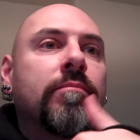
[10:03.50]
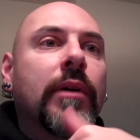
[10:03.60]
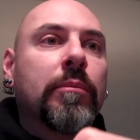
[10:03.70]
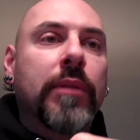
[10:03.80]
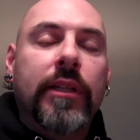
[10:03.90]

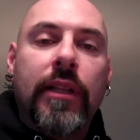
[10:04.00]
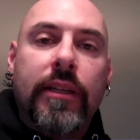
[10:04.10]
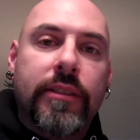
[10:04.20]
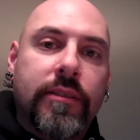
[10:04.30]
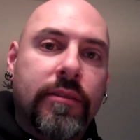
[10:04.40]
and
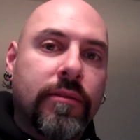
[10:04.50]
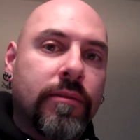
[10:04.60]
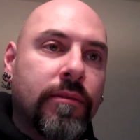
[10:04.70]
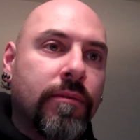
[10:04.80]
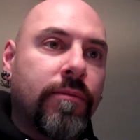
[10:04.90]
bloodlust
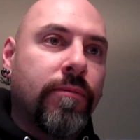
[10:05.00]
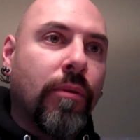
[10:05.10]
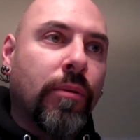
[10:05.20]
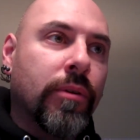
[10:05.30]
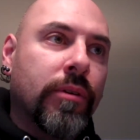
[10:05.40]

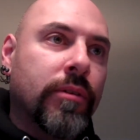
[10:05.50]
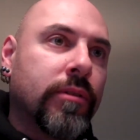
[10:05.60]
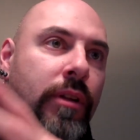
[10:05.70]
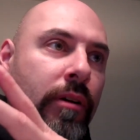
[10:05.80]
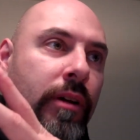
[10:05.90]
for,
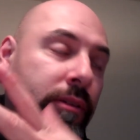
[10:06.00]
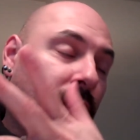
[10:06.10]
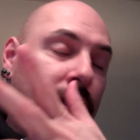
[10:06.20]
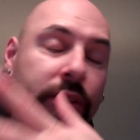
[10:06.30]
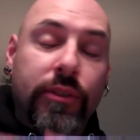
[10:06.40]
and try
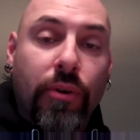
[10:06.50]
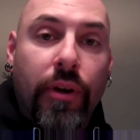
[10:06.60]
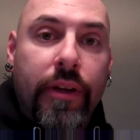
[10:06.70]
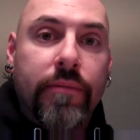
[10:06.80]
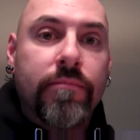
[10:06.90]
to
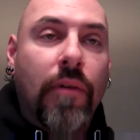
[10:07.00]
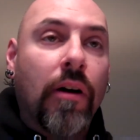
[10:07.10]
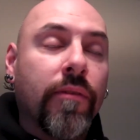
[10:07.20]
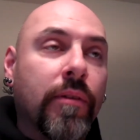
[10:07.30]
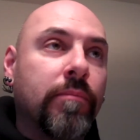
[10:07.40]
destroy
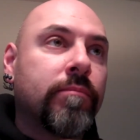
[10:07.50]
all of them,